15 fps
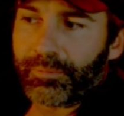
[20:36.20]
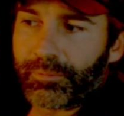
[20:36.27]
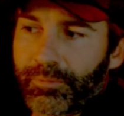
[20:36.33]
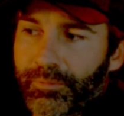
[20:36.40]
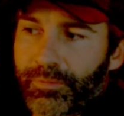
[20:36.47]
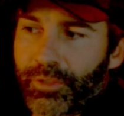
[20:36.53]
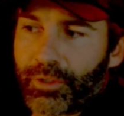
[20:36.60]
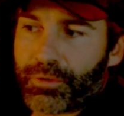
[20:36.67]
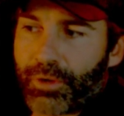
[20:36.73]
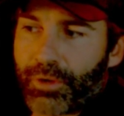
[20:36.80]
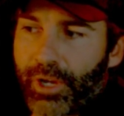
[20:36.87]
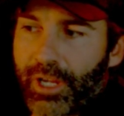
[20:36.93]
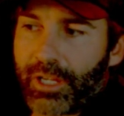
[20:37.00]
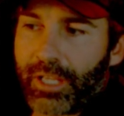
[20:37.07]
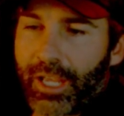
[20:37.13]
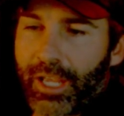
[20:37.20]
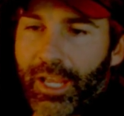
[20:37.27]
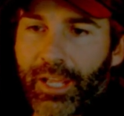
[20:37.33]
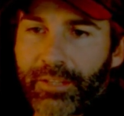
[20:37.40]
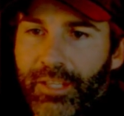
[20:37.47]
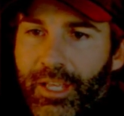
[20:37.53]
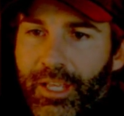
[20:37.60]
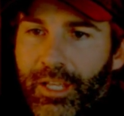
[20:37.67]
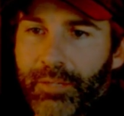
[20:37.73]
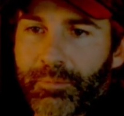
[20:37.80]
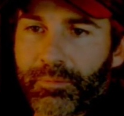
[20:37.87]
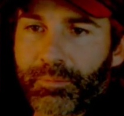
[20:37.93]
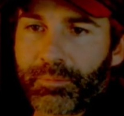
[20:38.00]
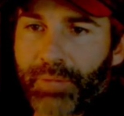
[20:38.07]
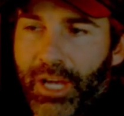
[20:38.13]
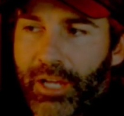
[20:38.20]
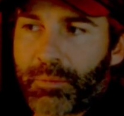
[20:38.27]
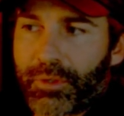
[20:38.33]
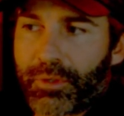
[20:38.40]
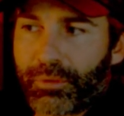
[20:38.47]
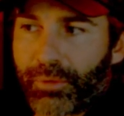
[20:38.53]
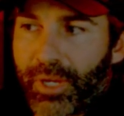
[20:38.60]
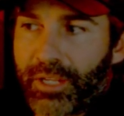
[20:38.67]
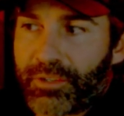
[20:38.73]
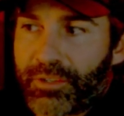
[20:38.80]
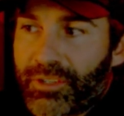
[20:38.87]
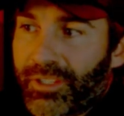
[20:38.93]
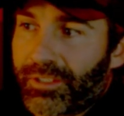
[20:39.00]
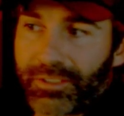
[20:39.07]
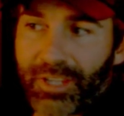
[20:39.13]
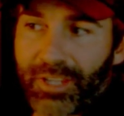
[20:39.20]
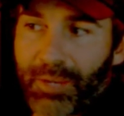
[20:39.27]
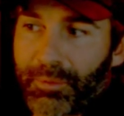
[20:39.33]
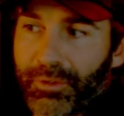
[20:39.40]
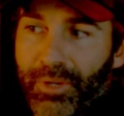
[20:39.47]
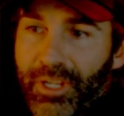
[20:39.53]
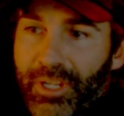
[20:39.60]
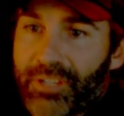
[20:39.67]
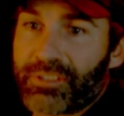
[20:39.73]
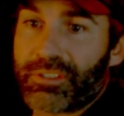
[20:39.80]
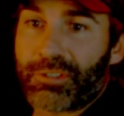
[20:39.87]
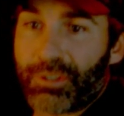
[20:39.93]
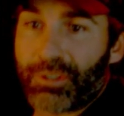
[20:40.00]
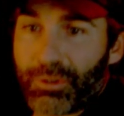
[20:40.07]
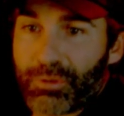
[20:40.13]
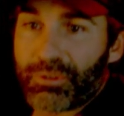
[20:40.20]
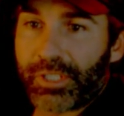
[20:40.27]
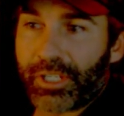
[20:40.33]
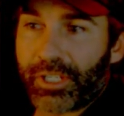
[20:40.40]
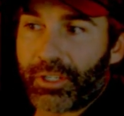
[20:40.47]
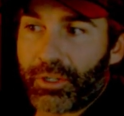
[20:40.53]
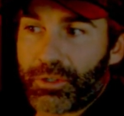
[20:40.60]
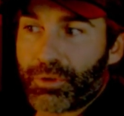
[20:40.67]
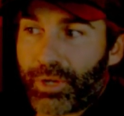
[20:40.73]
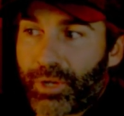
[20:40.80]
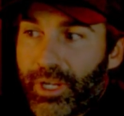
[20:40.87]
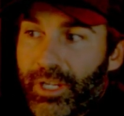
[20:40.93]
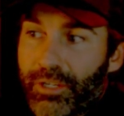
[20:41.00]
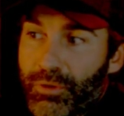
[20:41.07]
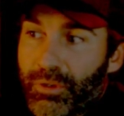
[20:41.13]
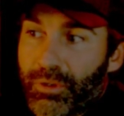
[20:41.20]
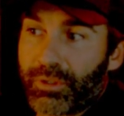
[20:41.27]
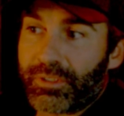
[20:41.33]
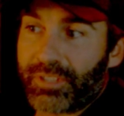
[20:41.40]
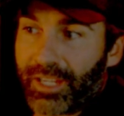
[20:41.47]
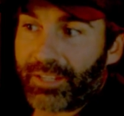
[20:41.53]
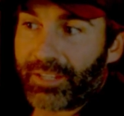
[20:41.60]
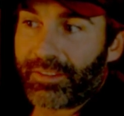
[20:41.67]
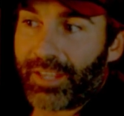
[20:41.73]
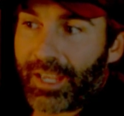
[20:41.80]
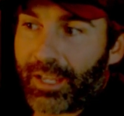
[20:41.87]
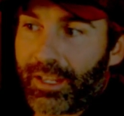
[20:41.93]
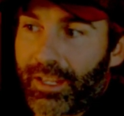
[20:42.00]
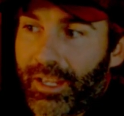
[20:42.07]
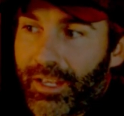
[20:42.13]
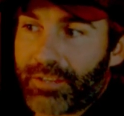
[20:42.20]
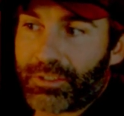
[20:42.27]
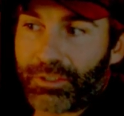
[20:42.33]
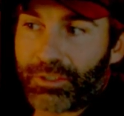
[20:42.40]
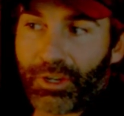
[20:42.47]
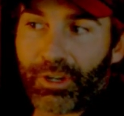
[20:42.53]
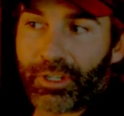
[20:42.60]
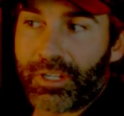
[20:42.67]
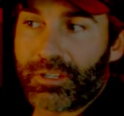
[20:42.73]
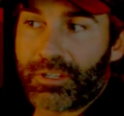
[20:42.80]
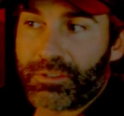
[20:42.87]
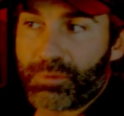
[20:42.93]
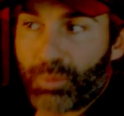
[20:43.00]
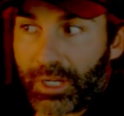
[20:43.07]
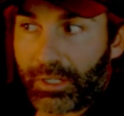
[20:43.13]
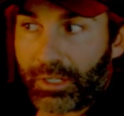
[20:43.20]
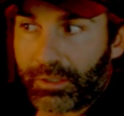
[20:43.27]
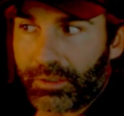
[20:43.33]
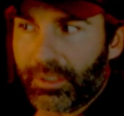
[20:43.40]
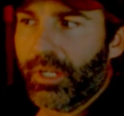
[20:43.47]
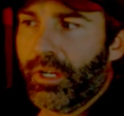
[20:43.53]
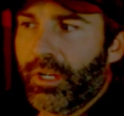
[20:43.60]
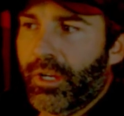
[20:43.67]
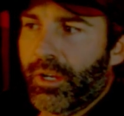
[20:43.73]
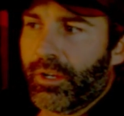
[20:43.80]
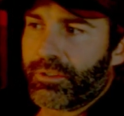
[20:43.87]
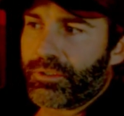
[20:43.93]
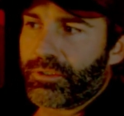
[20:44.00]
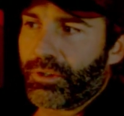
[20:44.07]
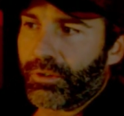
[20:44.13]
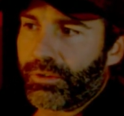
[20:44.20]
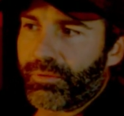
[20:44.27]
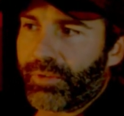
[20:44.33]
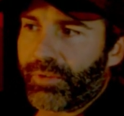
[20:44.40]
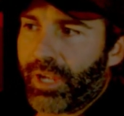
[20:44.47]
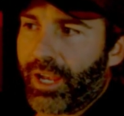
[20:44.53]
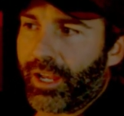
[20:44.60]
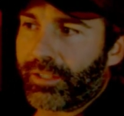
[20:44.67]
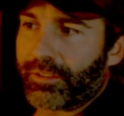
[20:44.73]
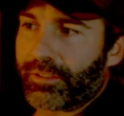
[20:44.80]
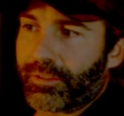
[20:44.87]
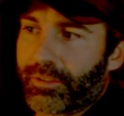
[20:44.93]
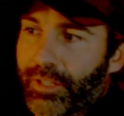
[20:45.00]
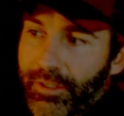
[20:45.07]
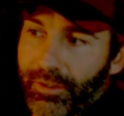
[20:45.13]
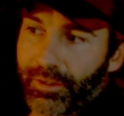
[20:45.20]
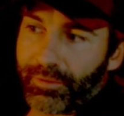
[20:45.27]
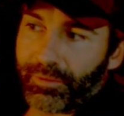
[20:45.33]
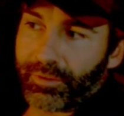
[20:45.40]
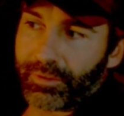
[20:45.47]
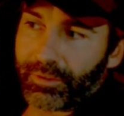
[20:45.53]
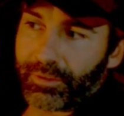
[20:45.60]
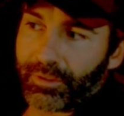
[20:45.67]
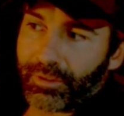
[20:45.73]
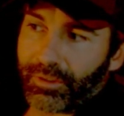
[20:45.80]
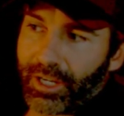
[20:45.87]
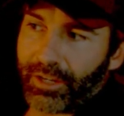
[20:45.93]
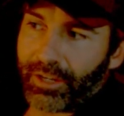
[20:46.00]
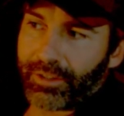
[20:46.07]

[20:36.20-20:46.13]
your trade at that bottom of the range, top of the range is usually a good trade. You could take that as a target as well. So you've got, and a lot of the